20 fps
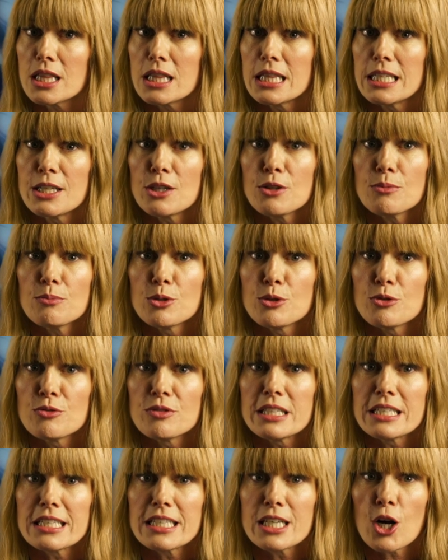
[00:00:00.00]
a little
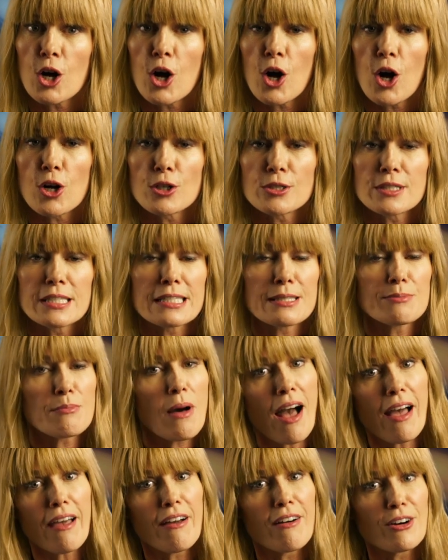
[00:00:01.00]
movie called
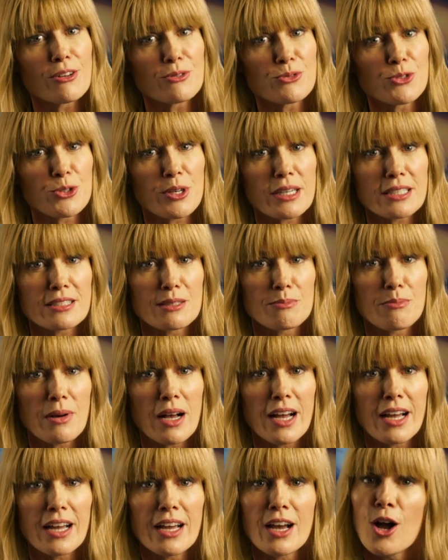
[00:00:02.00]
Smile, directed
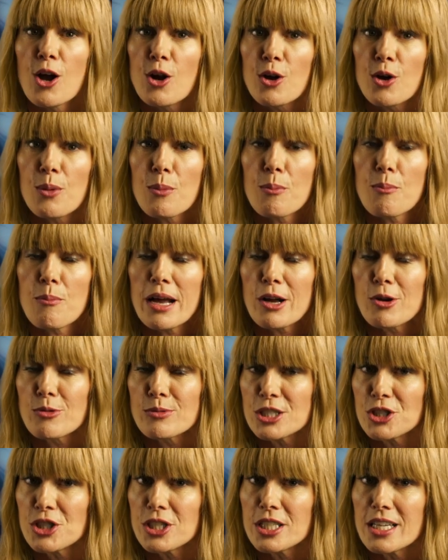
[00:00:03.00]
by Michael
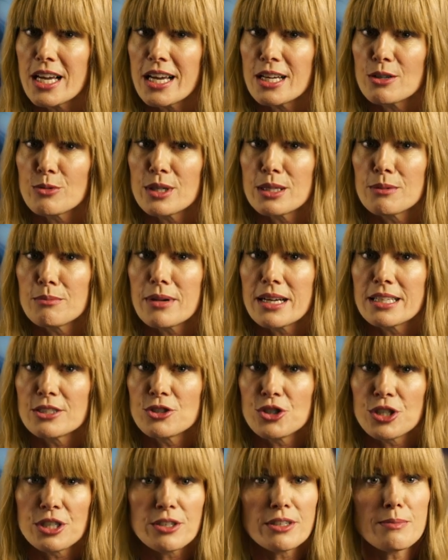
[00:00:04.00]
Ritchie and written by
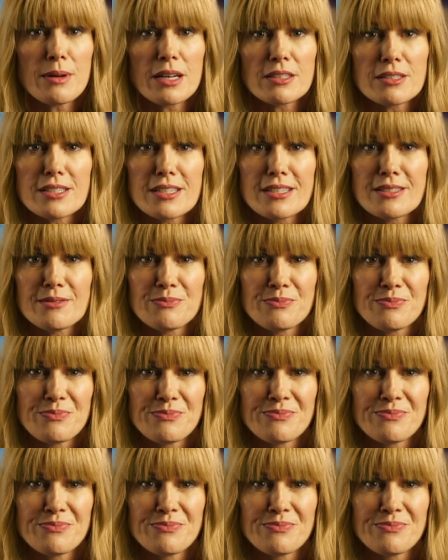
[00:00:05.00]
Jerry Belson.